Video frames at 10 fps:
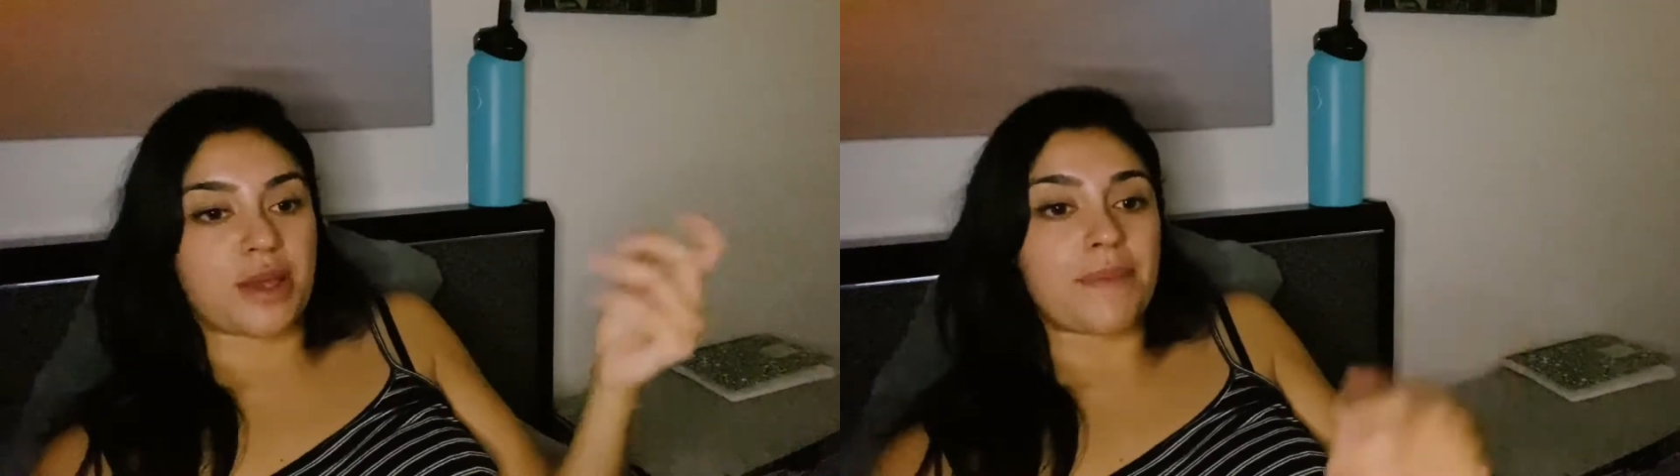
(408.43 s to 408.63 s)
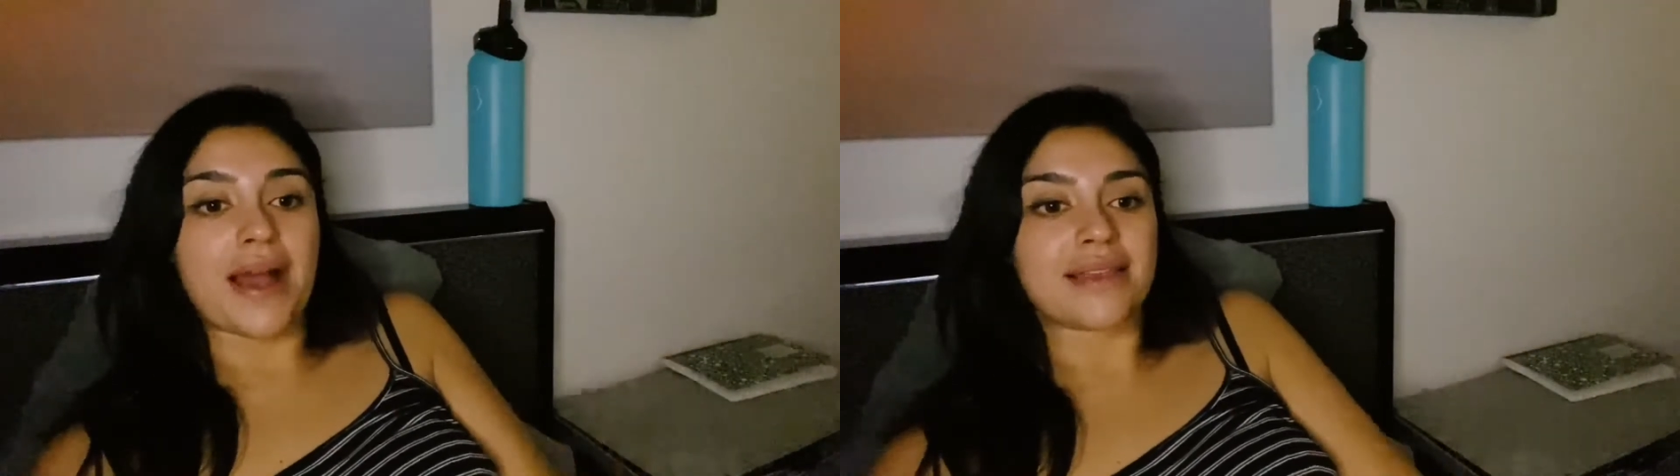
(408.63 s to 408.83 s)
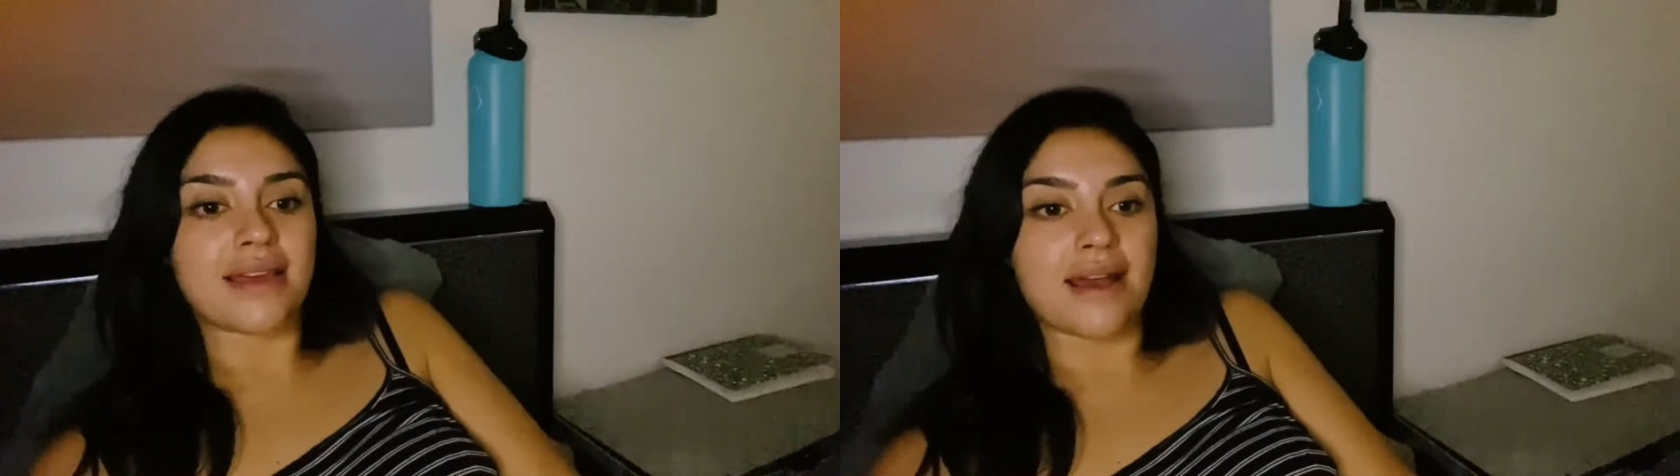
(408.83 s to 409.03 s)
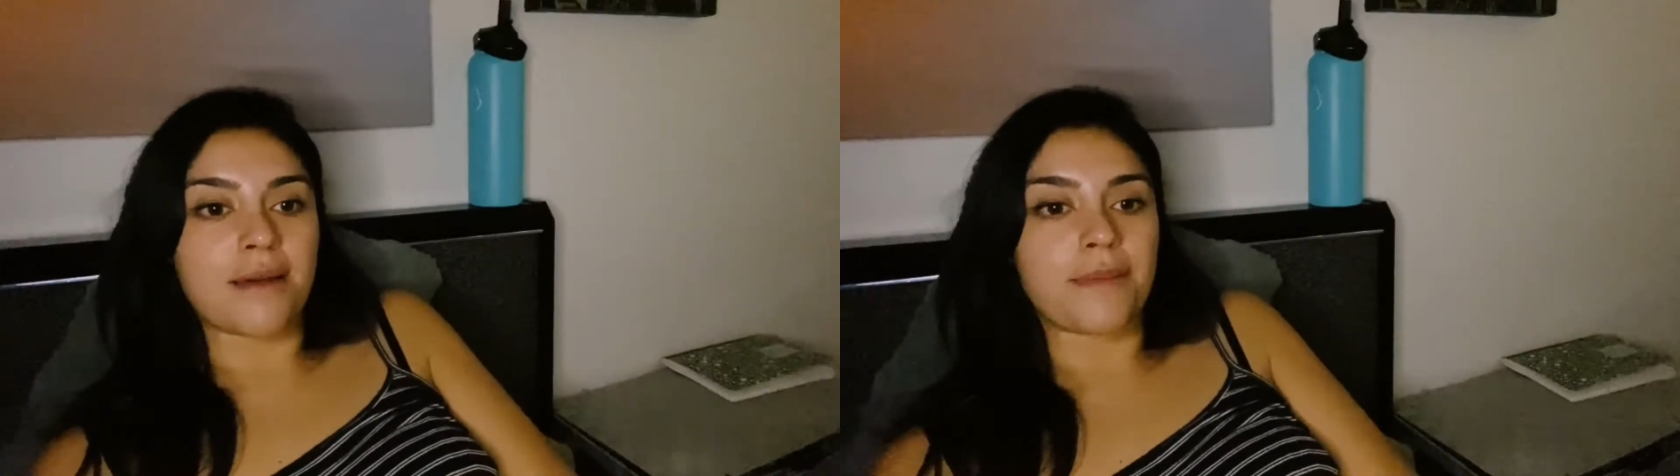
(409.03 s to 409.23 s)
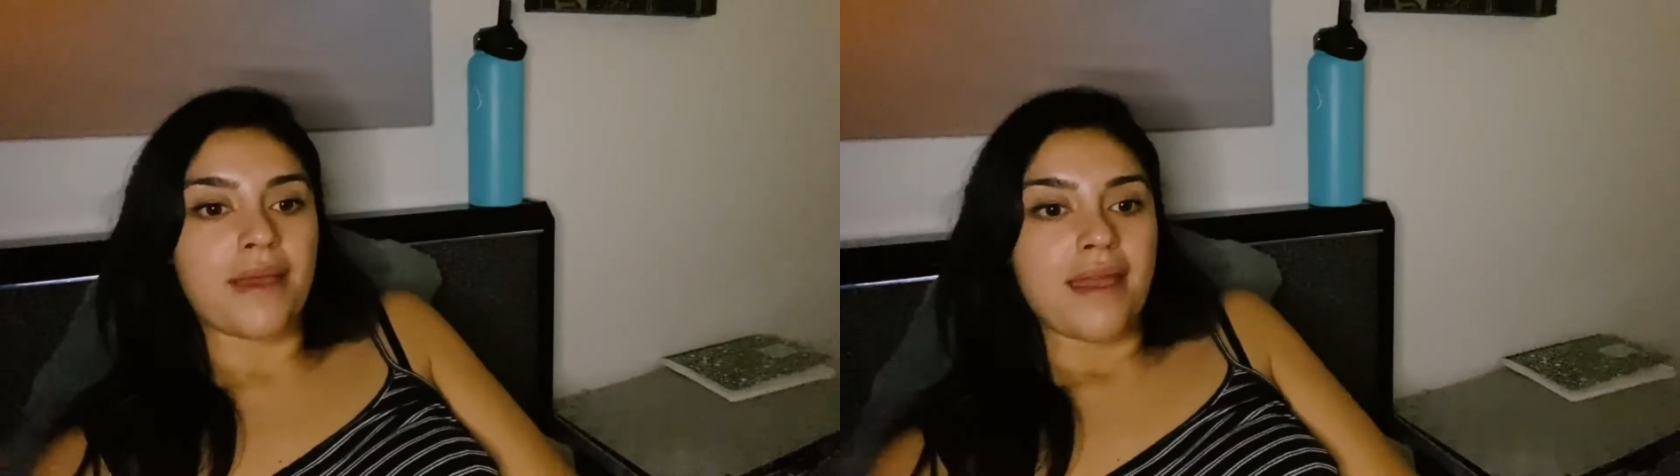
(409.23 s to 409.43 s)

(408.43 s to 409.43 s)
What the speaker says: I packed that up,